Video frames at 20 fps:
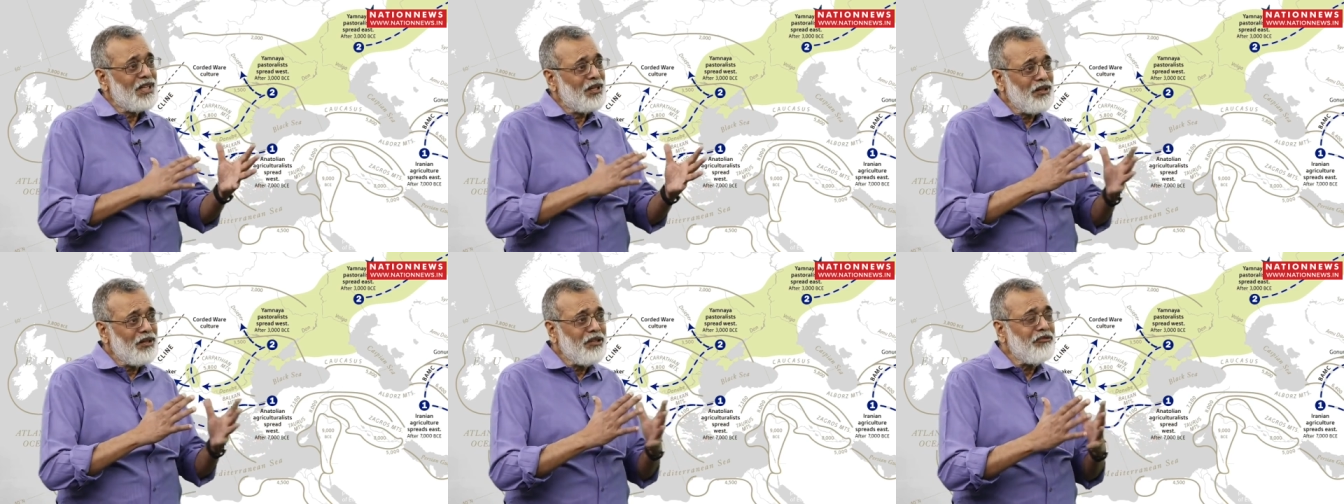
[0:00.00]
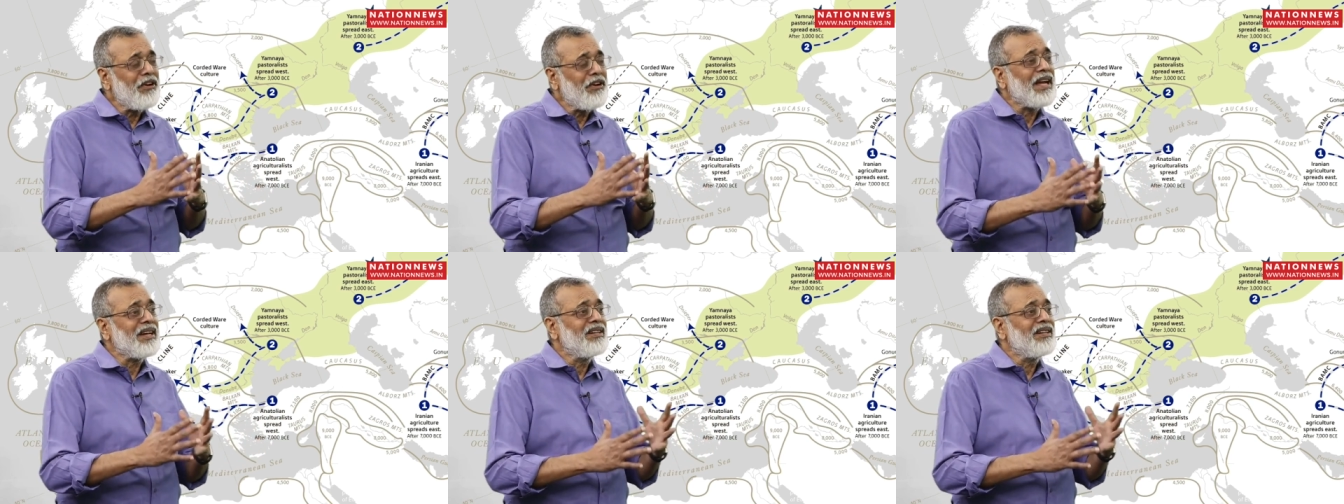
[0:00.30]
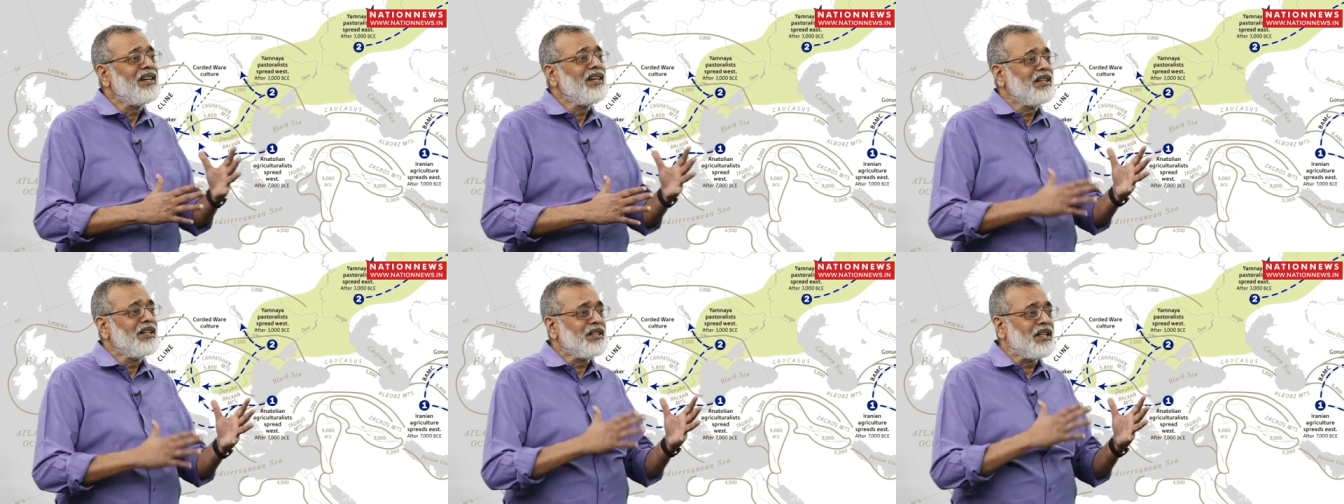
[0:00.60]
Mm. In
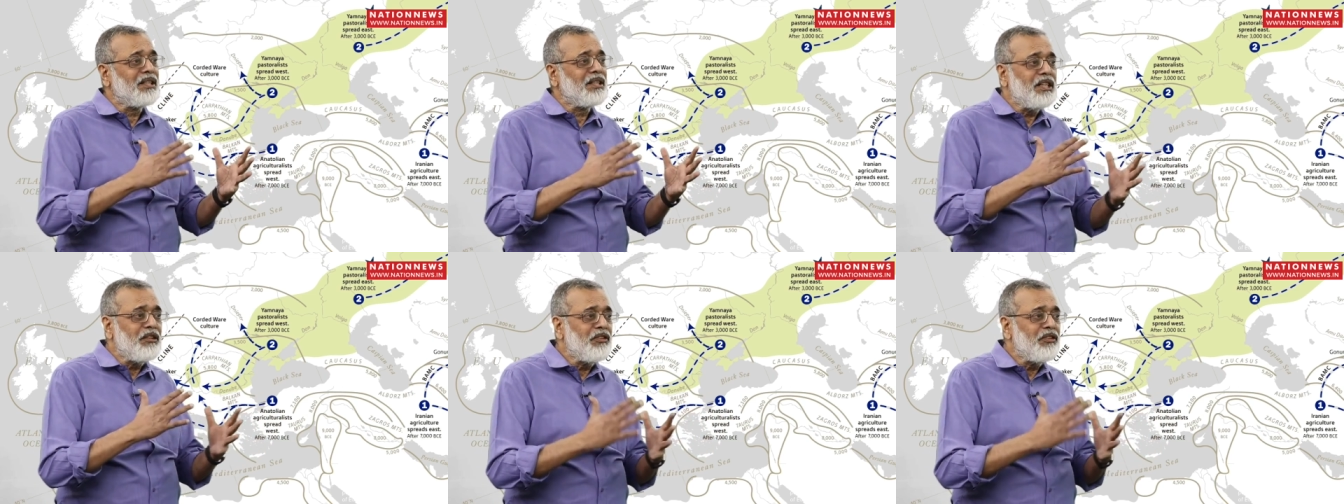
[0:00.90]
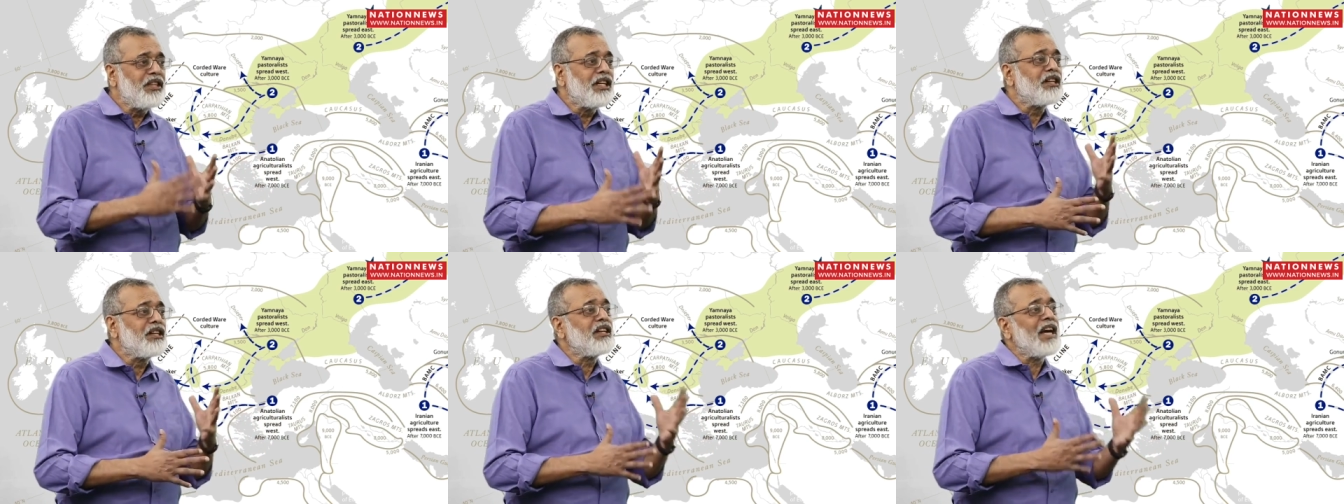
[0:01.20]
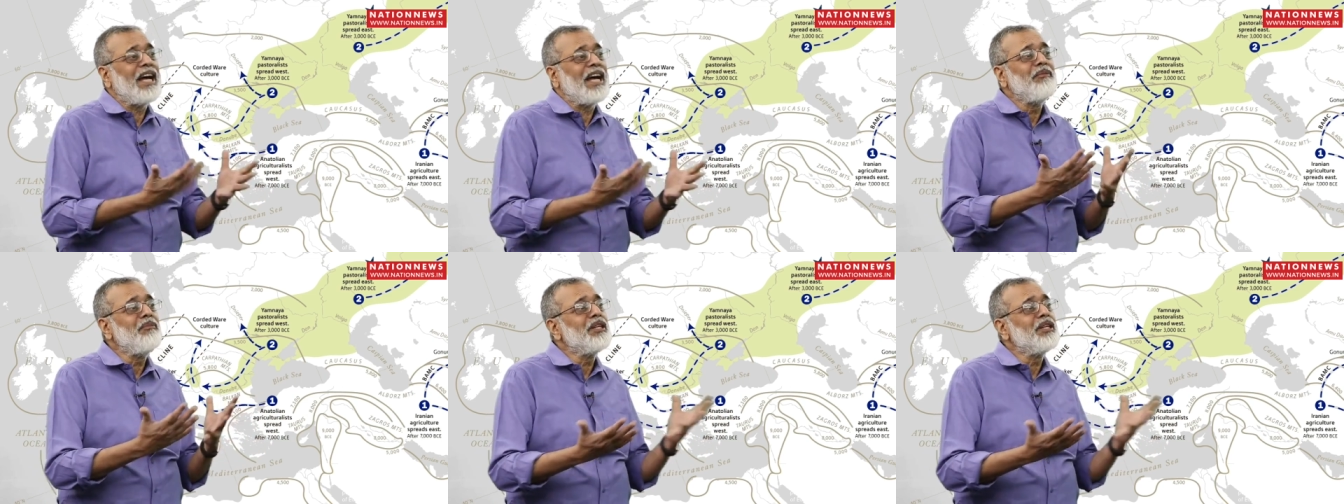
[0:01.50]
fact, that even the
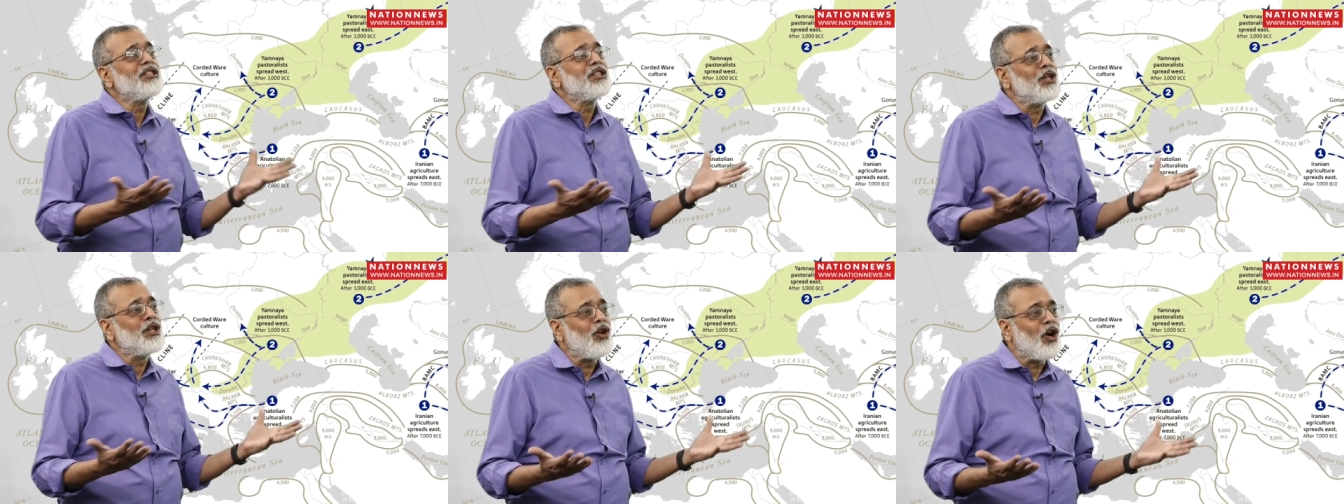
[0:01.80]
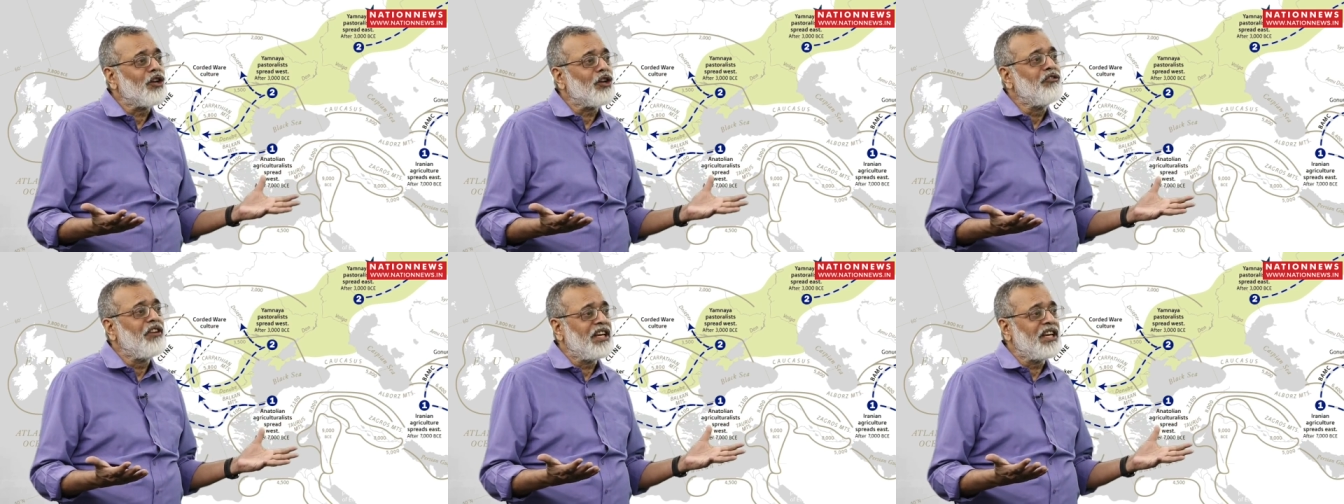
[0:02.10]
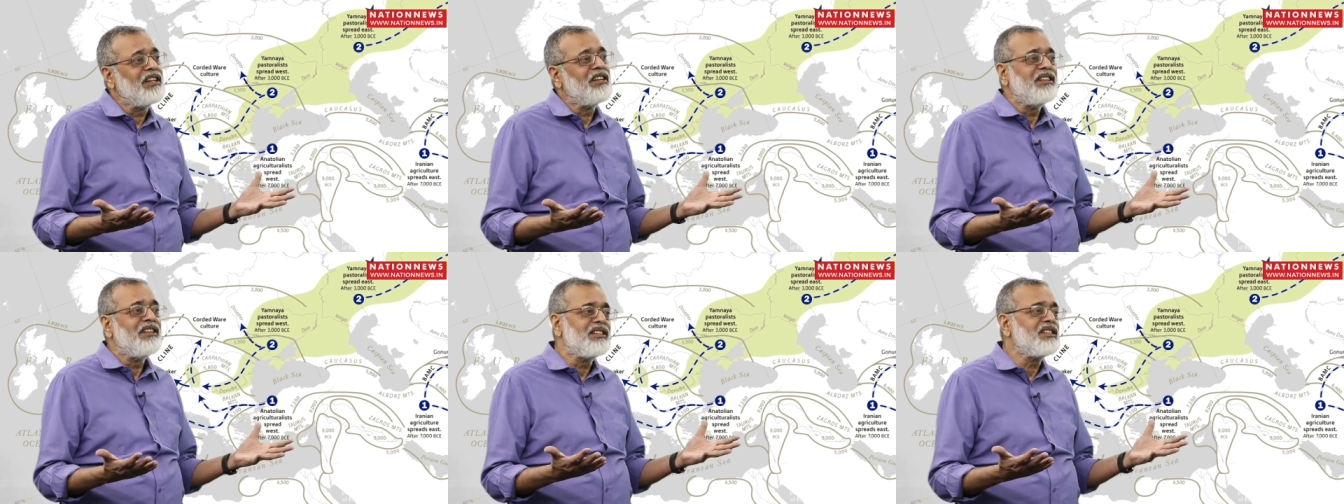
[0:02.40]
timings are not
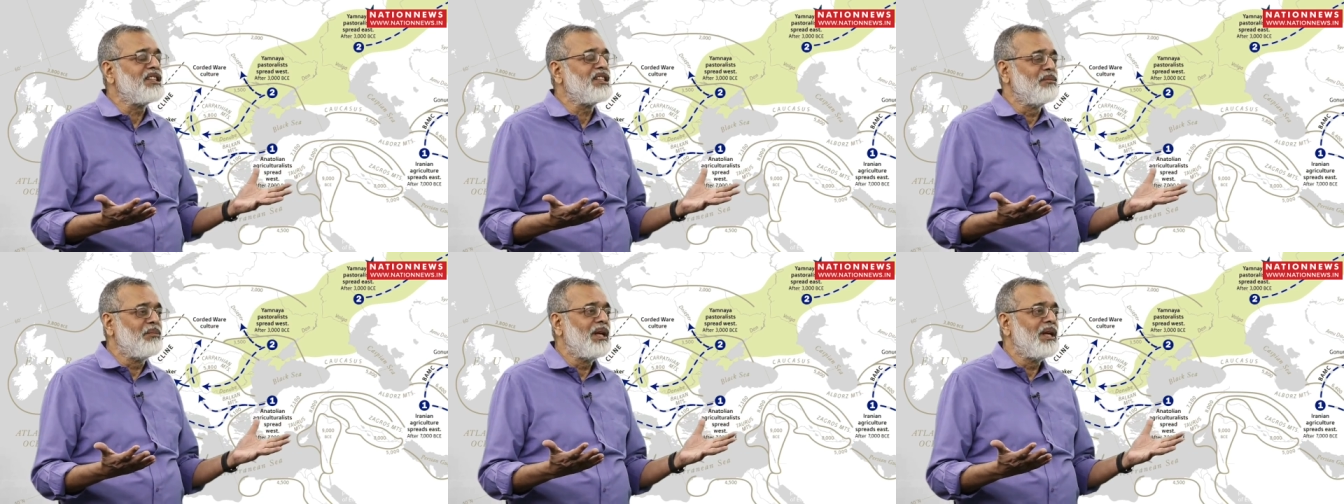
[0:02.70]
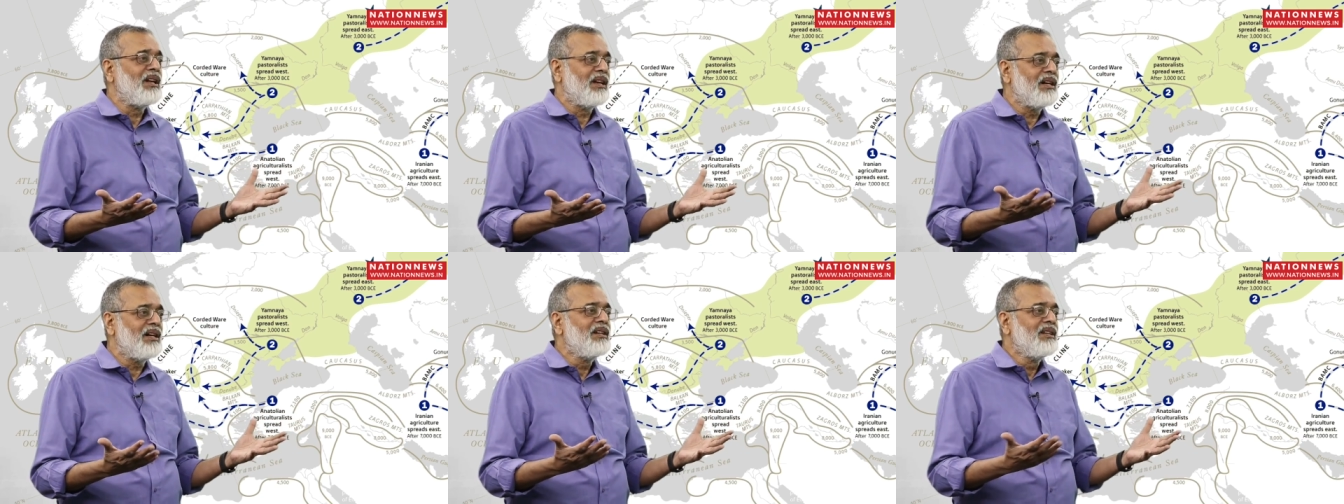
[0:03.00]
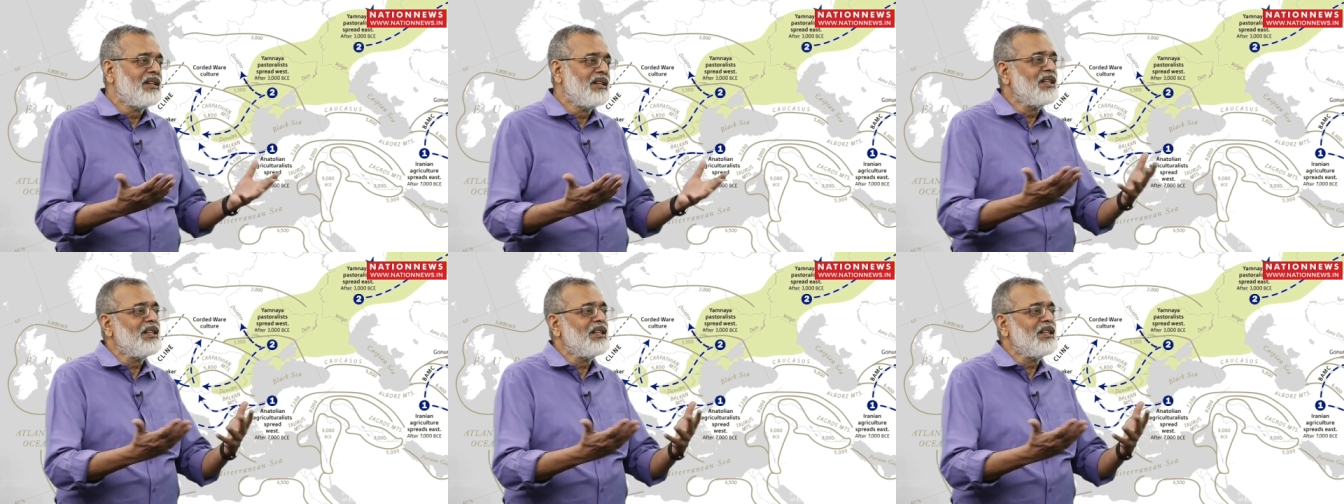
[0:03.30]
very dissimilar